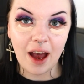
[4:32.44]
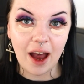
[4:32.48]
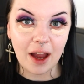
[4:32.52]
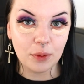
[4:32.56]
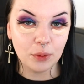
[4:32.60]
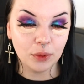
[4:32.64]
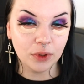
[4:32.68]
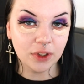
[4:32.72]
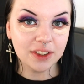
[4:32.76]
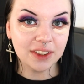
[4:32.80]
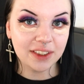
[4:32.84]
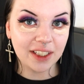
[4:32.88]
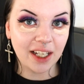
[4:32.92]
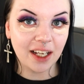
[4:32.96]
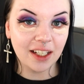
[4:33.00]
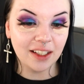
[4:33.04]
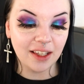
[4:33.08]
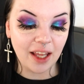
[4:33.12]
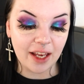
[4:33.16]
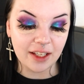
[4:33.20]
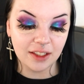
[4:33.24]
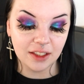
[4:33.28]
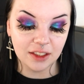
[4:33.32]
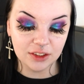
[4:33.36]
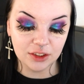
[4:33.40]
I will say I
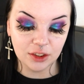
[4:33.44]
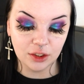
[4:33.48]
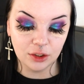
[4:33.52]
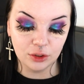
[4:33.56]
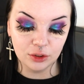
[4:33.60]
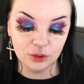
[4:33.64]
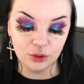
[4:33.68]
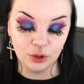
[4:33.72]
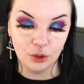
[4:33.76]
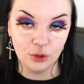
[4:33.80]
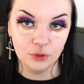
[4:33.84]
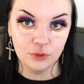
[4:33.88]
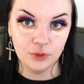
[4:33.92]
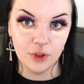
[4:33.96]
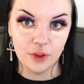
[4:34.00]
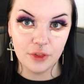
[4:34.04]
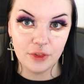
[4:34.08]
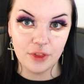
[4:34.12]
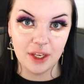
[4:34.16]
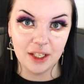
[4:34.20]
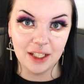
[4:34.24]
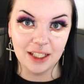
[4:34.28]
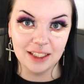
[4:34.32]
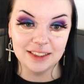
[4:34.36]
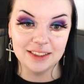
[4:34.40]
like this little doe foot
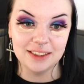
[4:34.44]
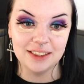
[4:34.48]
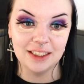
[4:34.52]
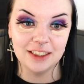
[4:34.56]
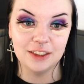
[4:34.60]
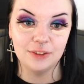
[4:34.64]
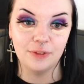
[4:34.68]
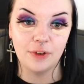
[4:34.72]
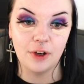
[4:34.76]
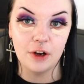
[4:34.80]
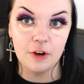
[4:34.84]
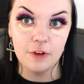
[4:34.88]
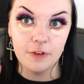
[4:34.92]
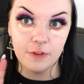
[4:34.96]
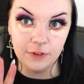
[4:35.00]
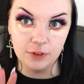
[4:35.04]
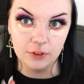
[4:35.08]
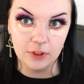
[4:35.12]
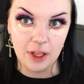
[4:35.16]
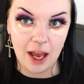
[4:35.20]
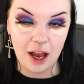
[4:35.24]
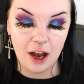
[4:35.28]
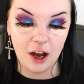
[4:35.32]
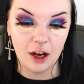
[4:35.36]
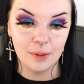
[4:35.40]
thing. It sits very
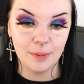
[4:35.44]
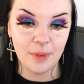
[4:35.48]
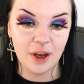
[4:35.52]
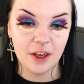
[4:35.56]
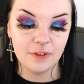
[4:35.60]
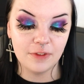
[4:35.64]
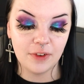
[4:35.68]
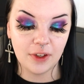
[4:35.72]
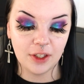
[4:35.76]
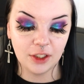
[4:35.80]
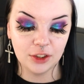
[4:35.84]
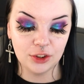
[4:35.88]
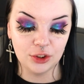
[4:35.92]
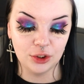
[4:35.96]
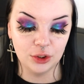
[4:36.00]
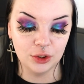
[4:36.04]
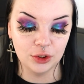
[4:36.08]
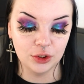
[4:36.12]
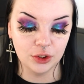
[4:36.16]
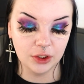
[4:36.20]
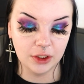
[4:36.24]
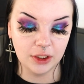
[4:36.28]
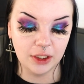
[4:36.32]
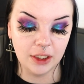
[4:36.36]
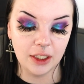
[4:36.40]
flat on my face.
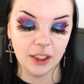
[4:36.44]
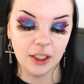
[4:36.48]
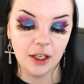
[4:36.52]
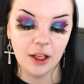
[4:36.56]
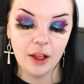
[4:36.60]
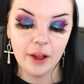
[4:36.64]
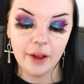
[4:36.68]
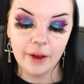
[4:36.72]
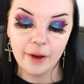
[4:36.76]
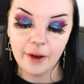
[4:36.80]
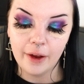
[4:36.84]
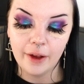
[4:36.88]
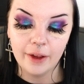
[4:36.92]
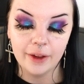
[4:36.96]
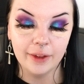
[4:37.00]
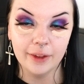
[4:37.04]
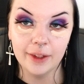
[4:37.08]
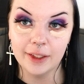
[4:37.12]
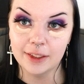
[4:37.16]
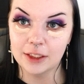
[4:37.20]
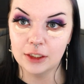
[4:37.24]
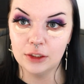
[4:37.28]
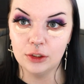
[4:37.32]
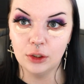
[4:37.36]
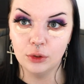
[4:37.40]
Usually,
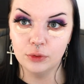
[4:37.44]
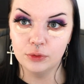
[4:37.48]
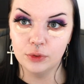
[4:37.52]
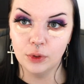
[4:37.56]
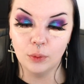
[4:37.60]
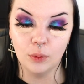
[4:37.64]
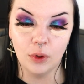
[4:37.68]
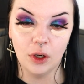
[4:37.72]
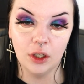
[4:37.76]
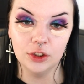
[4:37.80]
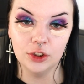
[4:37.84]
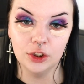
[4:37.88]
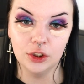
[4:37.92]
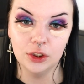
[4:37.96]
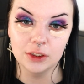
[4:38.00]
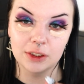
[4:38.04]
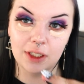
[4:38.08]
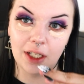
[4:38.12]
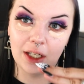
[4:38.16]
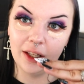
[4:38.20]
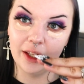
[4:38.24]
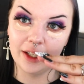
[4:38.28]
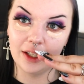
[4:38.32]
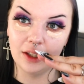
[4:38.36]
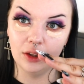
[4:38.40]
like the doe foot wands are just
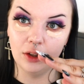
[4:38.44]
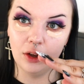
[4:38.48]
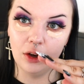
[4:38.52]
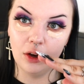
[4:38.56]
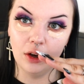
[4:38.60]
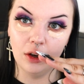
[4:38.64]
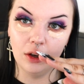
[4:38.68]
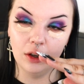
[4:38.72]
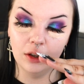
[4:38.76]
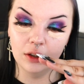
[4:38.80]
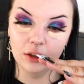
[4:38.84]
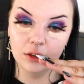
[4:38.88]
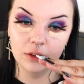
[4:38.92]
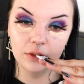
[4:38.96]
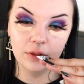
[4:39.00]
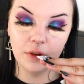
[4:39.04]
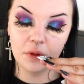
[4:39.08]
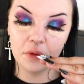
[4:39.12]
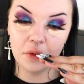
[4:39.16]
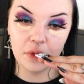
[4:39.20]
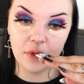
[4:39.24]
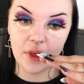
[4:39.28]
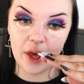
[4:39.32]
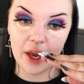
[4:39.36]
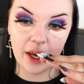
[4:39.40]
kind of like a long
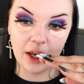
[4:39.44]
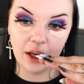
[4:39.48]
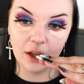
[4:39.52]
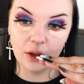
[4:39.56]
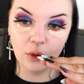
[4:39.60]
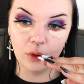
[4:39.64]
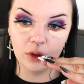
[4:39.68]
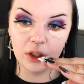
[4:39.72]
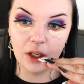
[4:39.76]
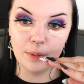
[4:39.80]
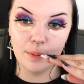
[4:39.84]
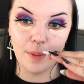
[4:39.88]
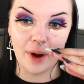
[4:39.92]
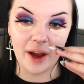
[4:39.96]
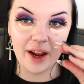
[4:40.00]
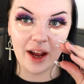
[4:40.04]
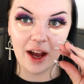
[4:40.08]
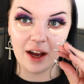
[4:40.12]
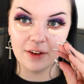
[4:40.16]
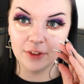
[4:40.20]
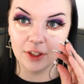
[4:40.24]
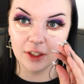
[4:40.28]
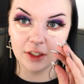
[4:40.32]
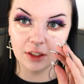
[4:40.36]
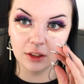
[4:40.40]
thing, or they might
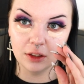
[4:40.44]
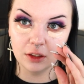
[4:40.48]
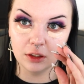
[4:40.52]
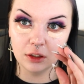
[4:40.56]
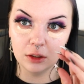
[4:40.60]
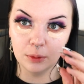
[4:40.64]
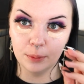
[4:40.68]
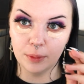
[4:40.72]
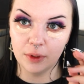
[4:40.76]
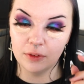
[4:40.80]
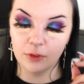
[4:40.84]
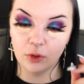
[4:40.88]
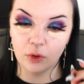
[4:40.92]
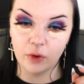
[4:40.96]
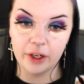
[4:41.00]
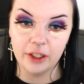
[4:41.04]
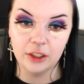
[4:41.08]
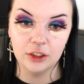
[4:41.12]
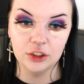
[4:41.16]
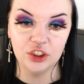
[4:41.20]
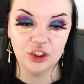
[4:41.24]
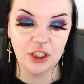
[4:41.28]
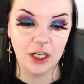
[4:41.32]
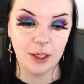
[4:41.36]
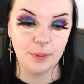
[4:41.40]
have like a little bit of a
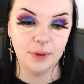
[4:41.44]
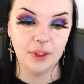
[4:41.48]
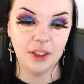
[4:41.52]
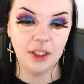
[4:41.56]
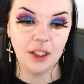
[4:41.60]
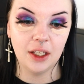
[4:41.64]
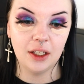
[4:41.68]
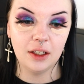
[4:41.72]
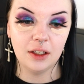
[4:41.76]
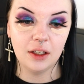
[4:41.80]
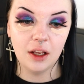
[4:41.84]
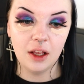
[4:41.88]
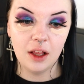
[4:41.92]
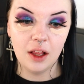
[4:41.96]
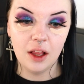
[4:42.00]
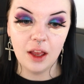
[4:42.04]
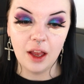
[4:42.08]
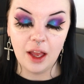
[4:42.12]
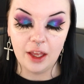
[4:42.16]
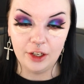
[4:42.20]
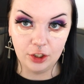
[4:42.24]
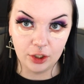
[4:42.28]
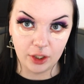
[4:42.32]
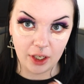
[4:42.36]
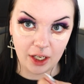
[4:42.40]
round shape at the end,
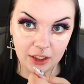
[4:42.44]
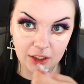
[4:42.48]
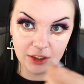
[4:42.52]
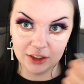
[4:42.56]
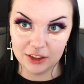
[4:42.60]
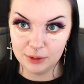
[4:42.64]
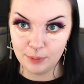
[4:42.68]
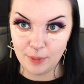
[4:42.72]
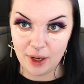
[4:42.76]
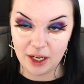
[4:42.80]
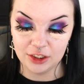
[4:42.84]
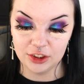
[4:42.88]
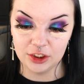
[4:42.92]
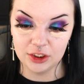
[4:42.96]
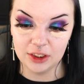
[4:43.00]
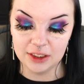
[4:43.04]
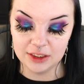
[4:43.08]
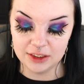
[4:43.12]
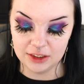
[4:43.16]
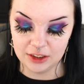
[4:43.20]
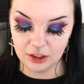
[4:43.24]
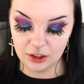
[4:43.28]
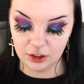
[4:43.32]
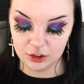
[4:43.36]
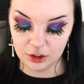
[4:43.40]
and you're kind of just smashing a
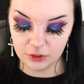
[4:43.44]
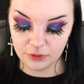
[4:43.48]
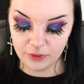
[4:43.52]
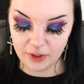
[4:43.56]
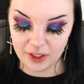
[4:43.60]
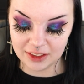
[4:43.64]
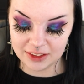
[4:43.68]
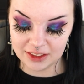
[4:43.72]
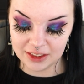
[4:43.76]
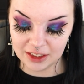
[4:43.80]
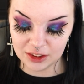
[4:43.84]
stick on your face.